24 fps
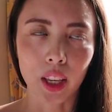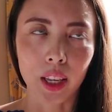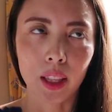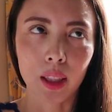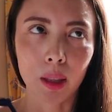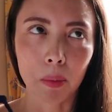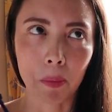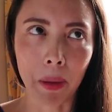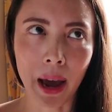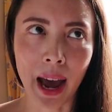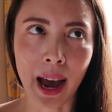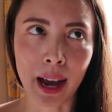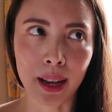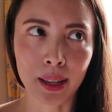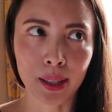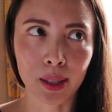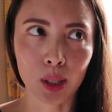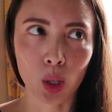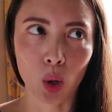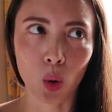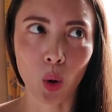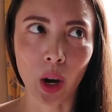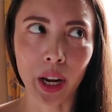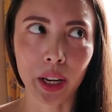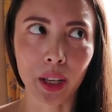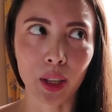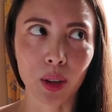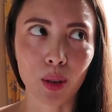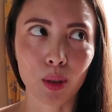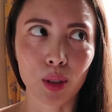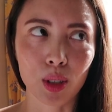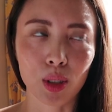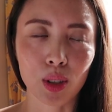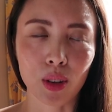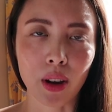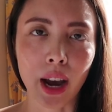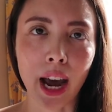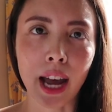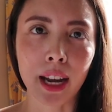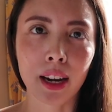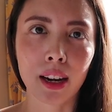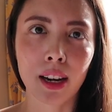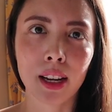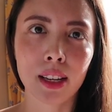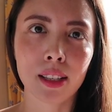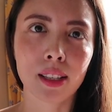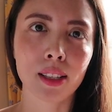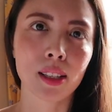in the past quite used to
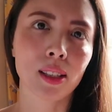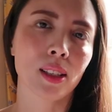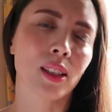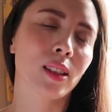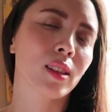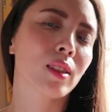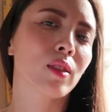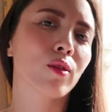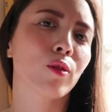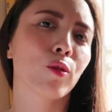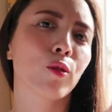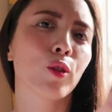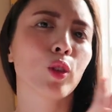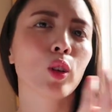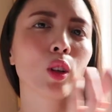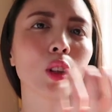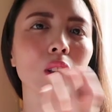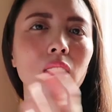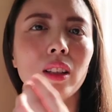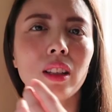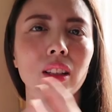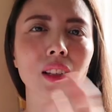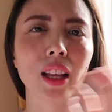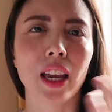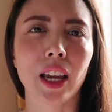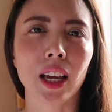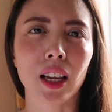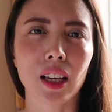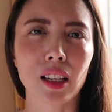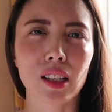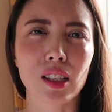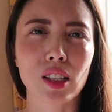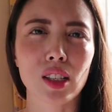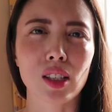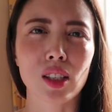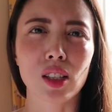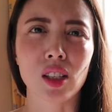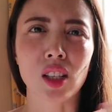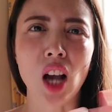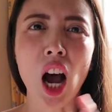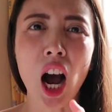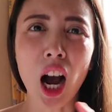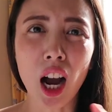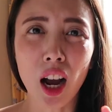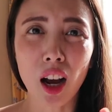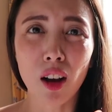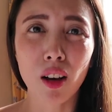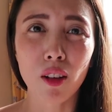Adidas's full like
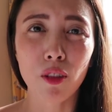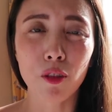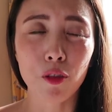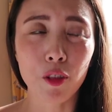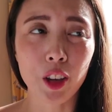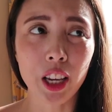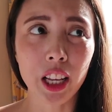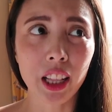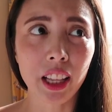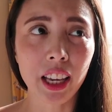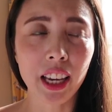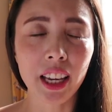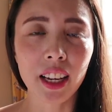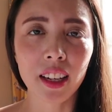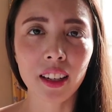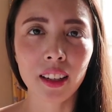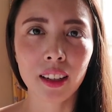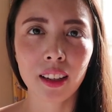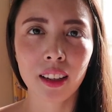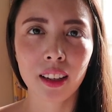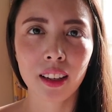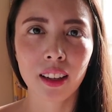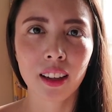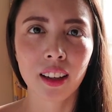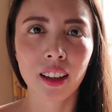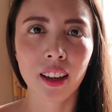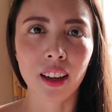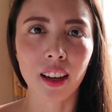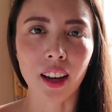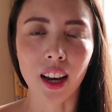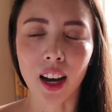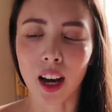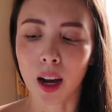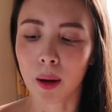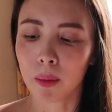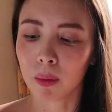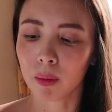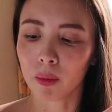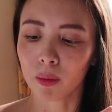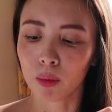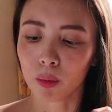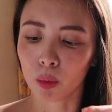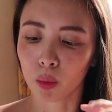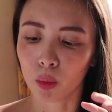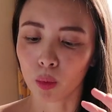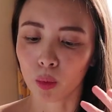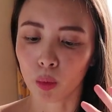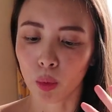sock feeling,
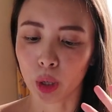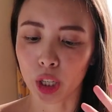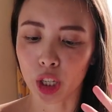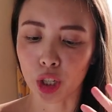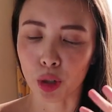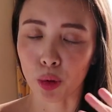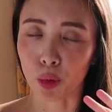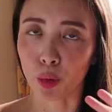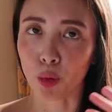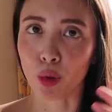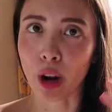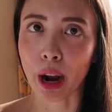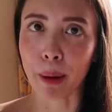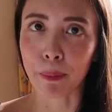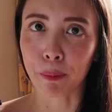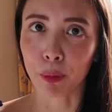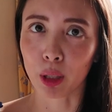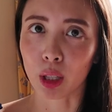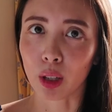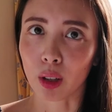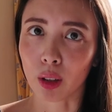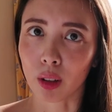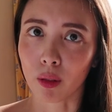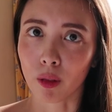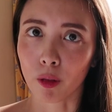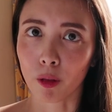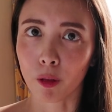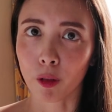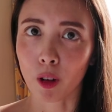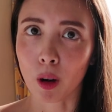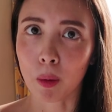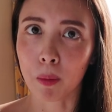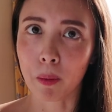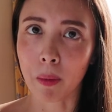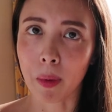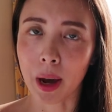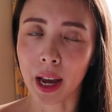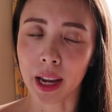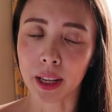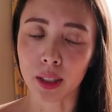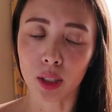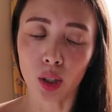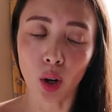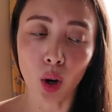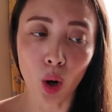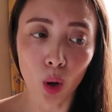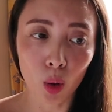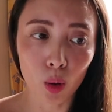which wrapped from my
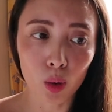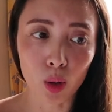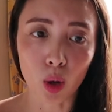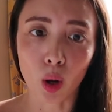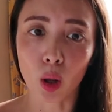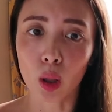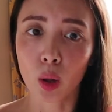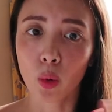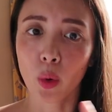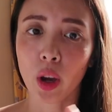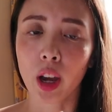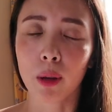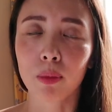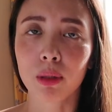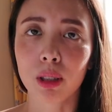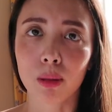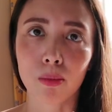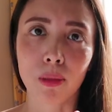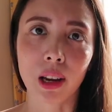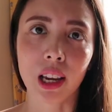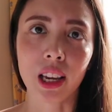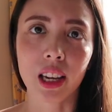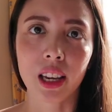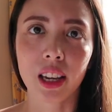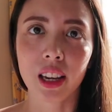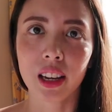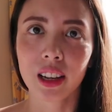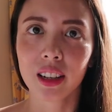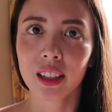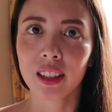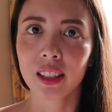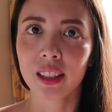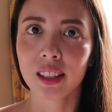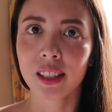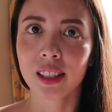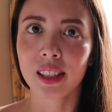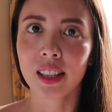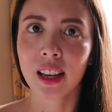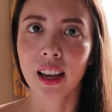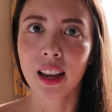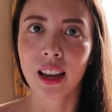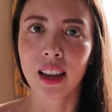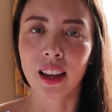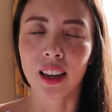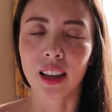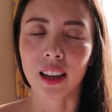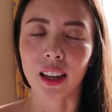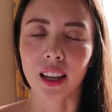toes all the way up to my heels,
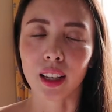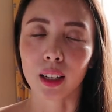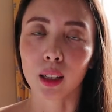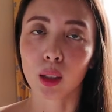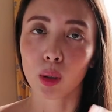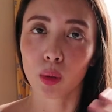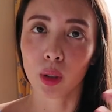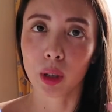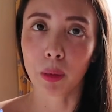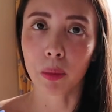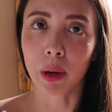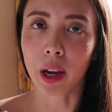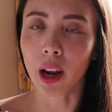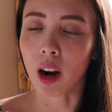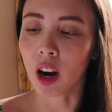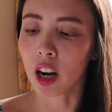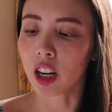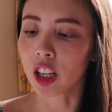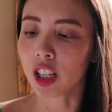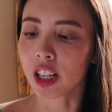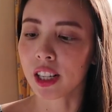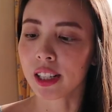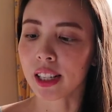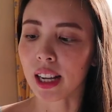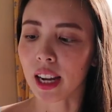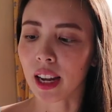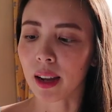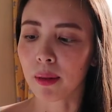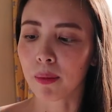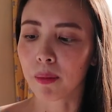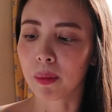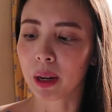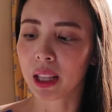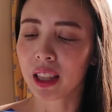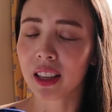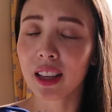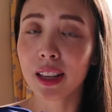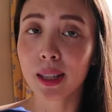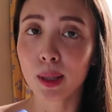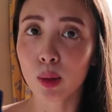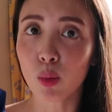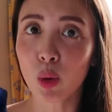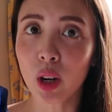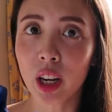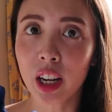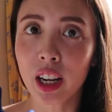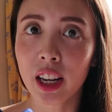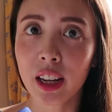including my arches. But
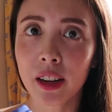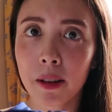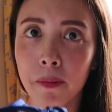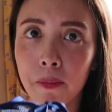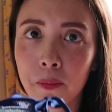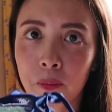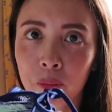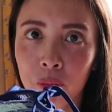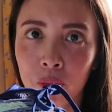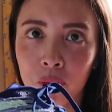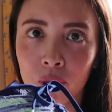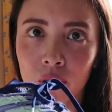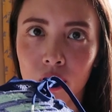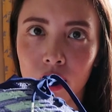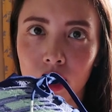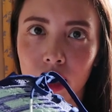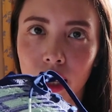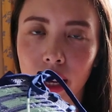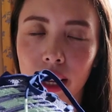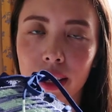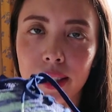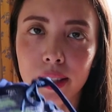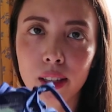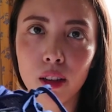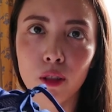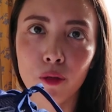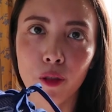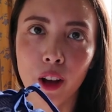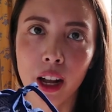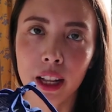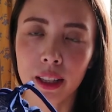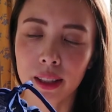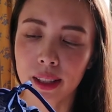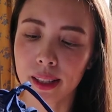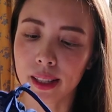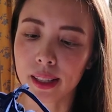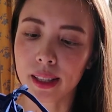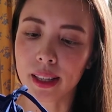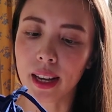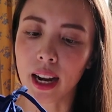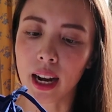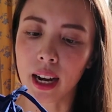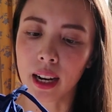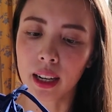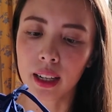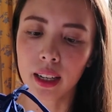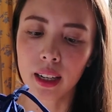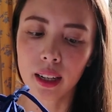this one, it still felt
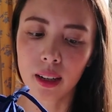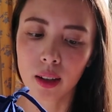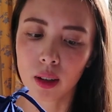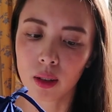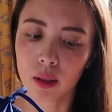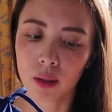snug,